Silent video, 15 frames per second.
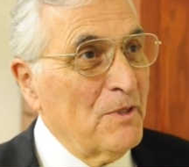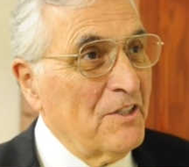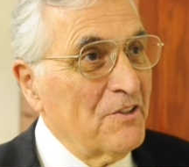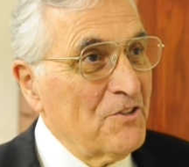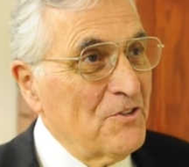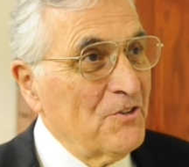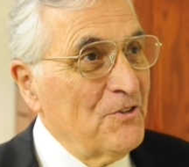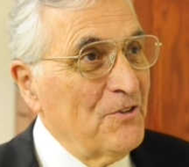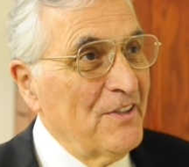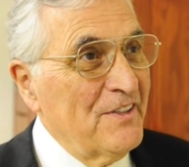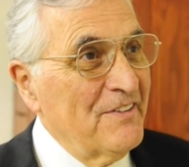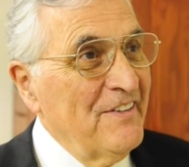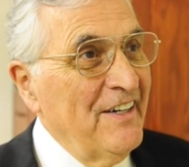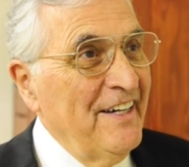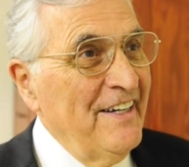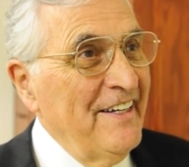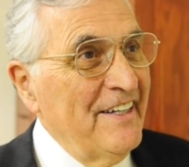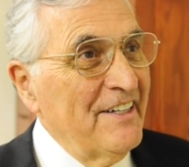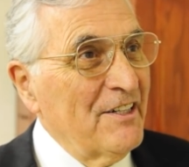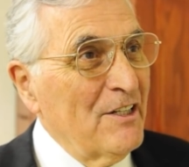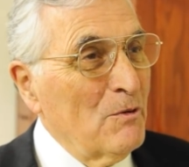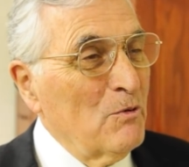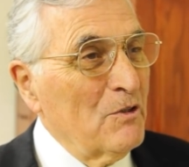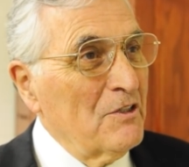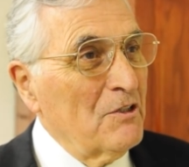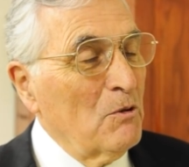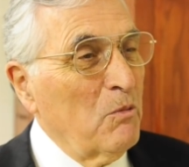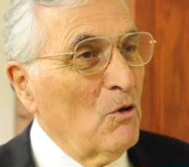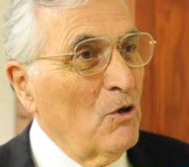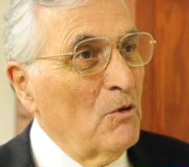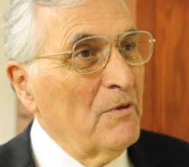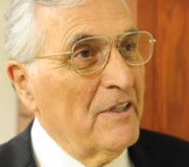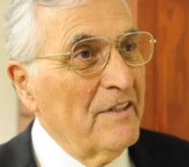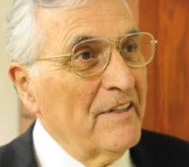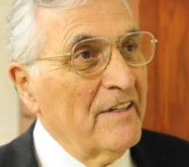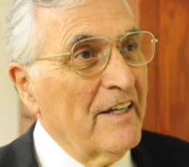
because you ended up with a diploma.